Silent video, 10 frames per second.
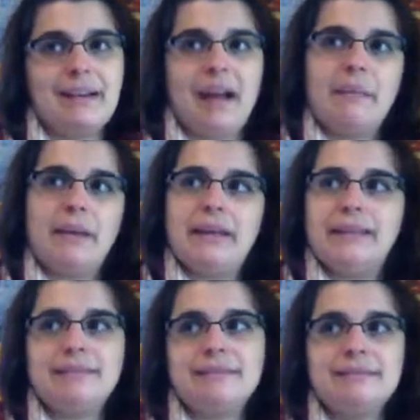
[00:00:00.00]

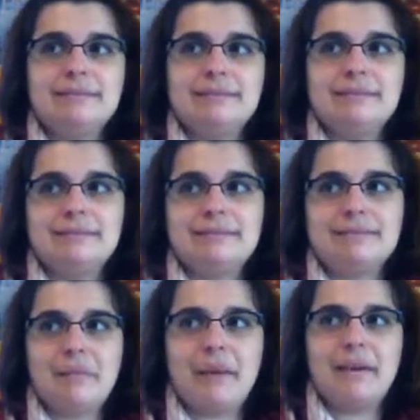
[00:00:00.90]

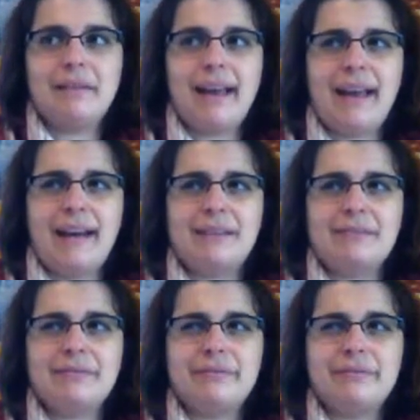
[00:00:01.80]
we don't
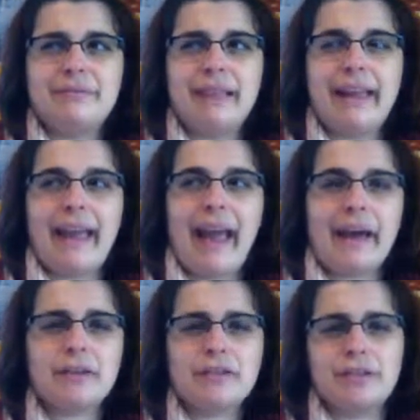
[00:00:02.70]
have,
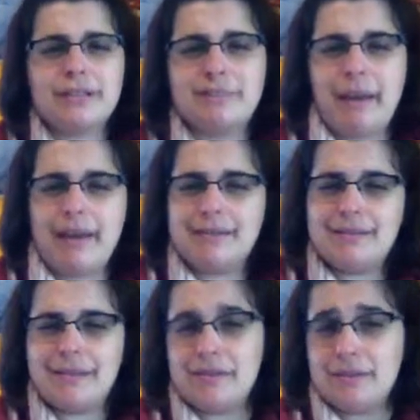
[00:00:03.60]
extra space
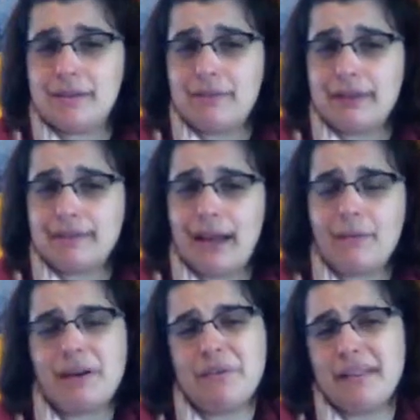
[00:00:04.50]
to do stuff like that.
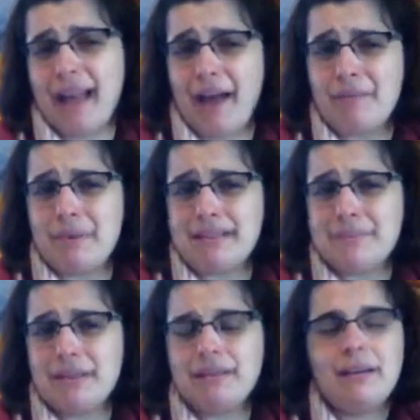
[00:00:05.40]
We don't really have a
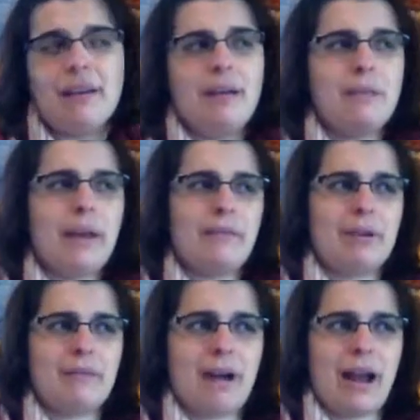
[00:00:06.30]
basement. We have a
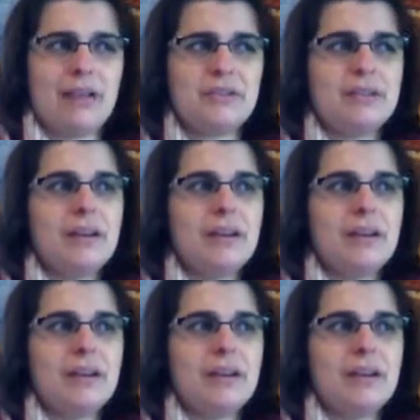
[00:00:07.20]
garage.